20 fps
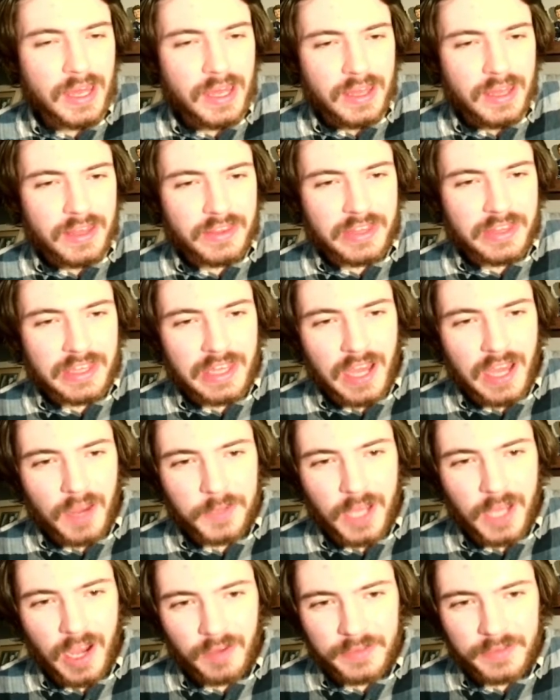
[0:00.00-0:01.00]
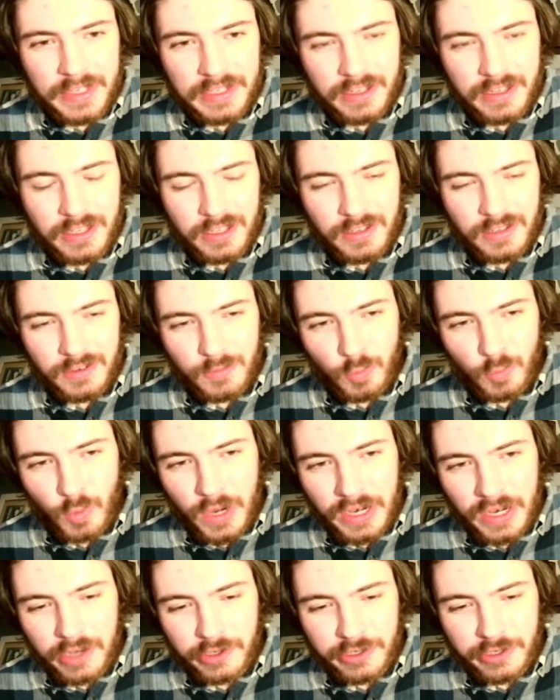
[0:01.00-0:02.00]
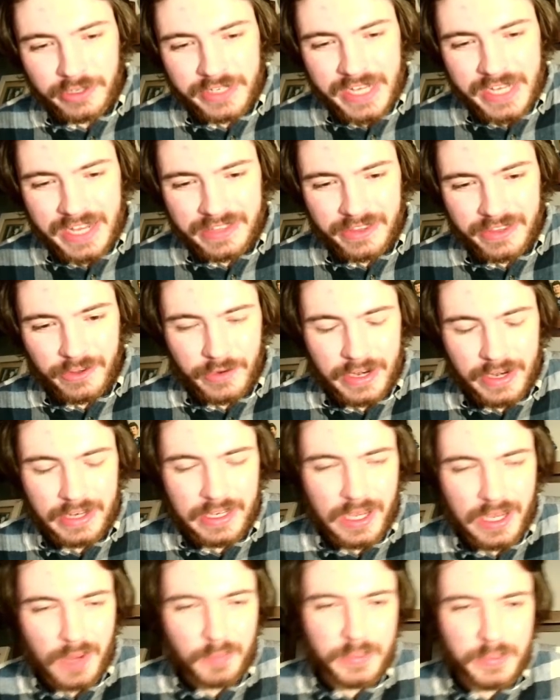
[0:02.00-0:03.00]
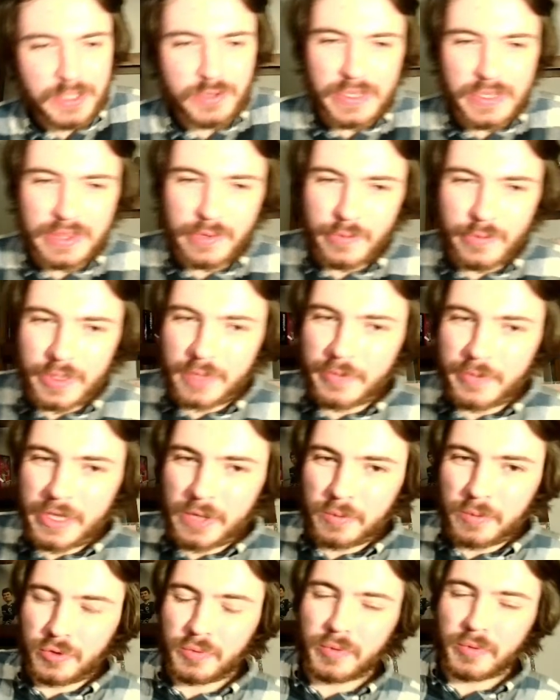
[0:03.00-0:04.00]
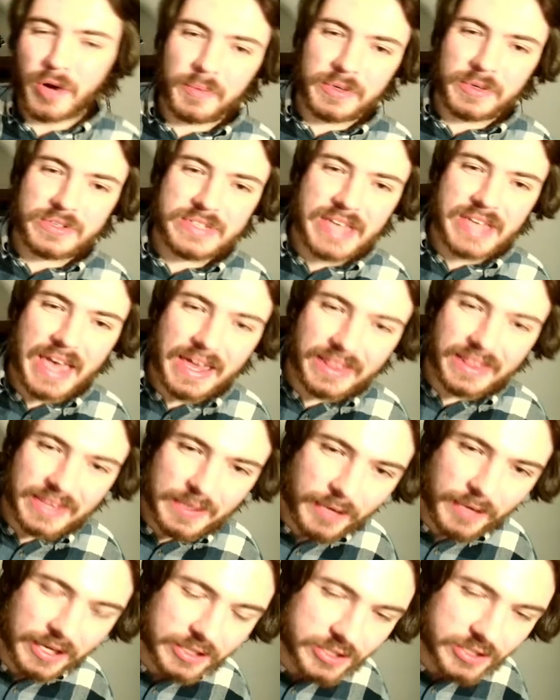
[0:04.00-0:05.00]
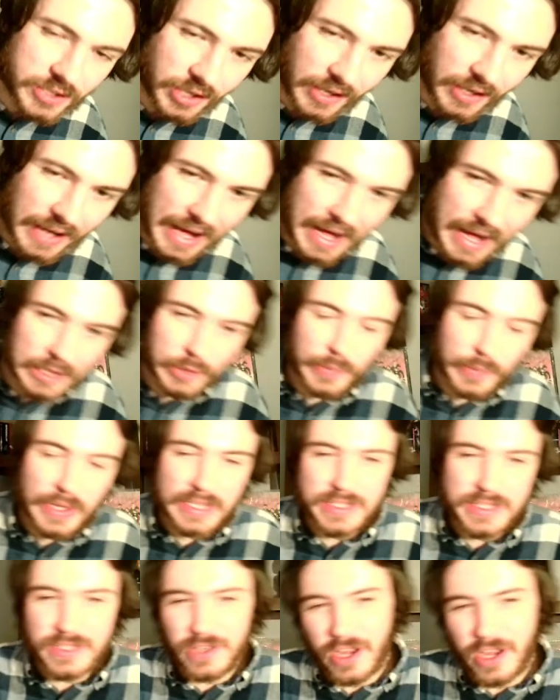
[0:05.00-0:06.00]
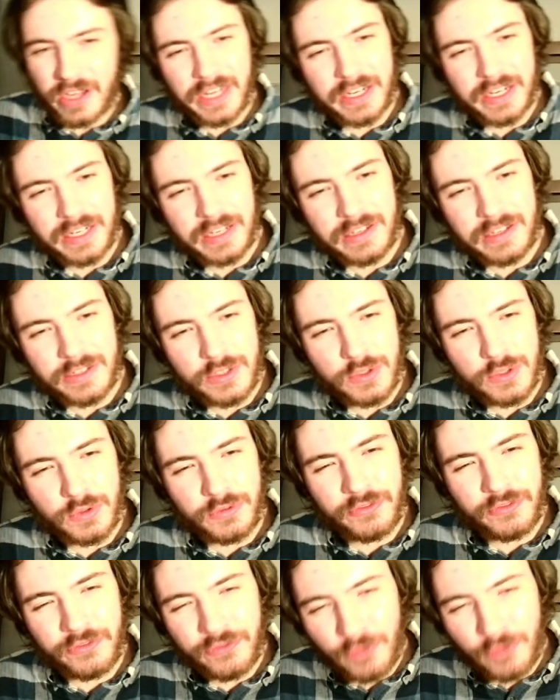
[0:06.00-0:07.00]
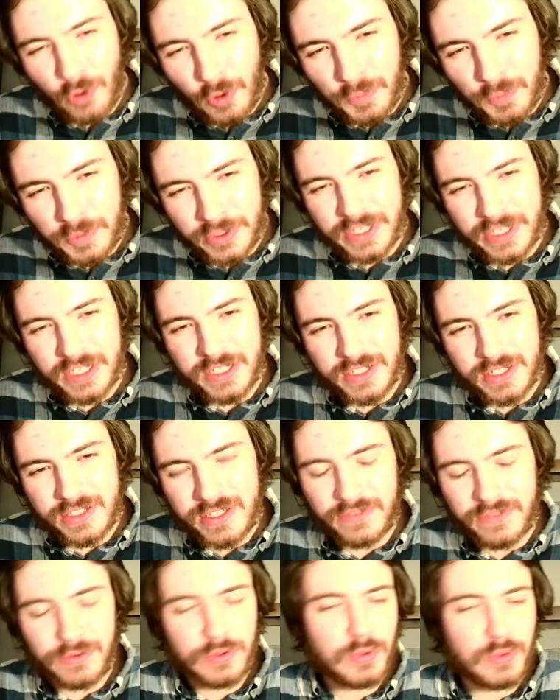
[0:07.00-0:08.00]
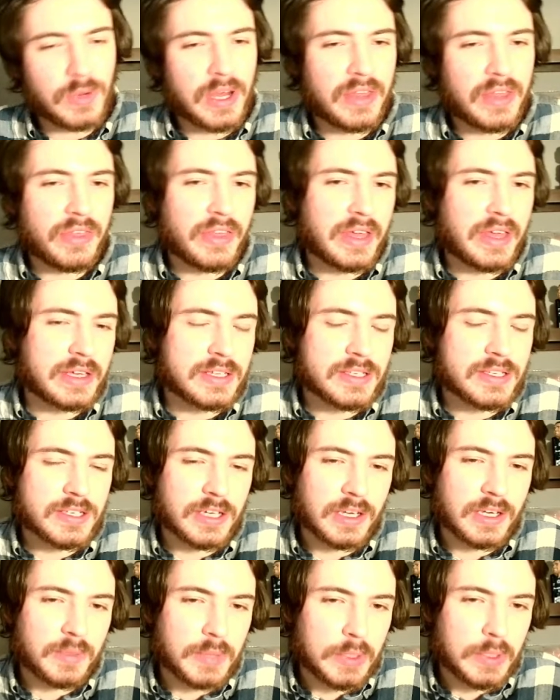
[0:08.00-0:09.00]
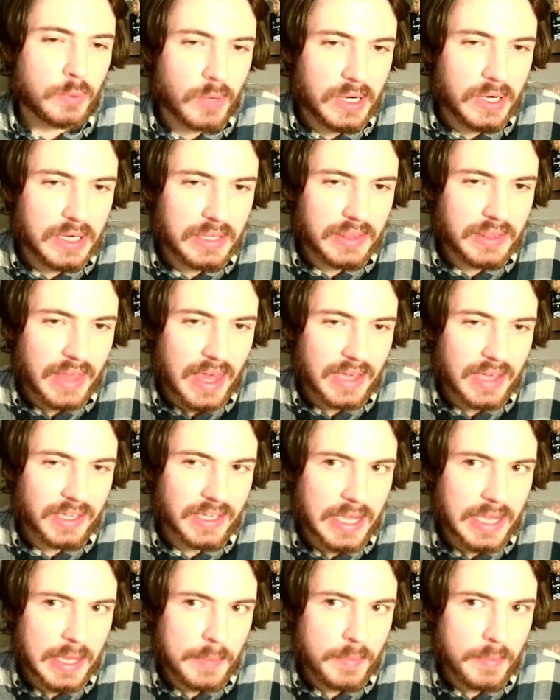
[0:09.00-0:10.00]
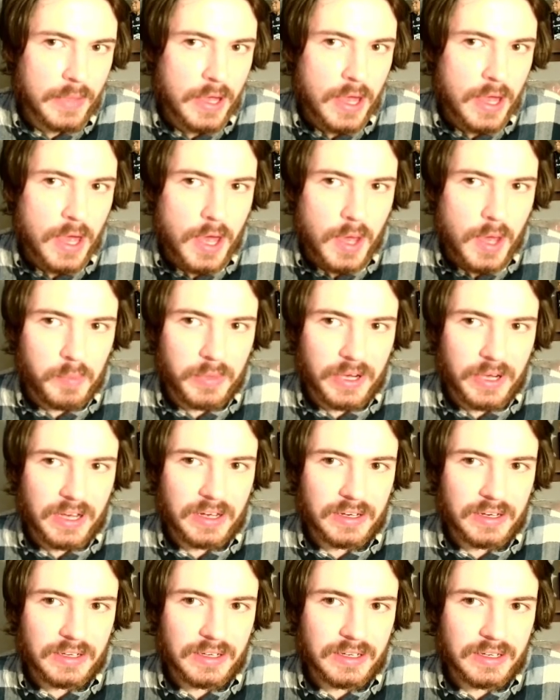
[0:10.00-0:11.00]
the upcoming 110th Grey Cup between the Winnipeg Blue Bombers and the Montreal Alouettes. Not getting into full predictions of who I think is going to be winning that game, but